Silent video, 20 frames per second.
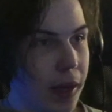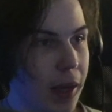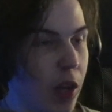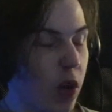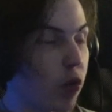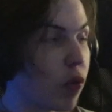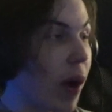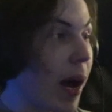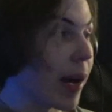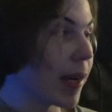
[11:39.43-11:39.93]

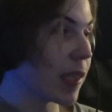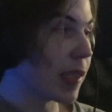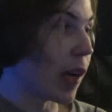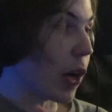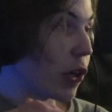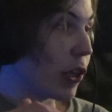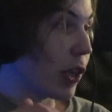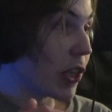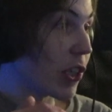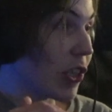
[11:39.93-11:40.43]

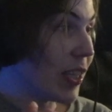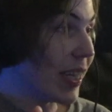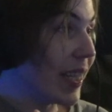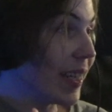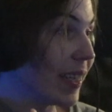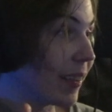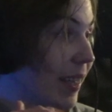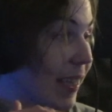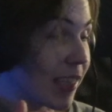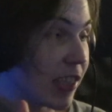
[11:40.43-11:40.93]
Rockstar
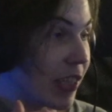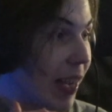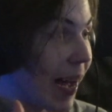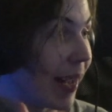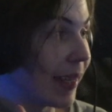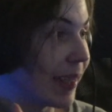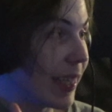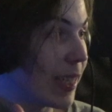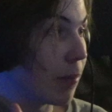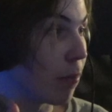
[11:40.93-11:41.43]
does not
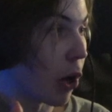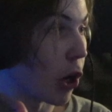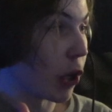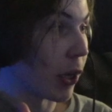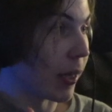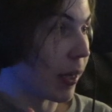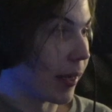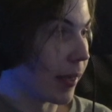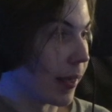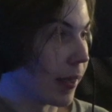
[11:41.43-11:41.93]
need
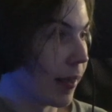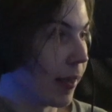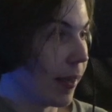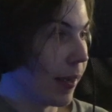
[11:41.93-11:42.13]
marketing.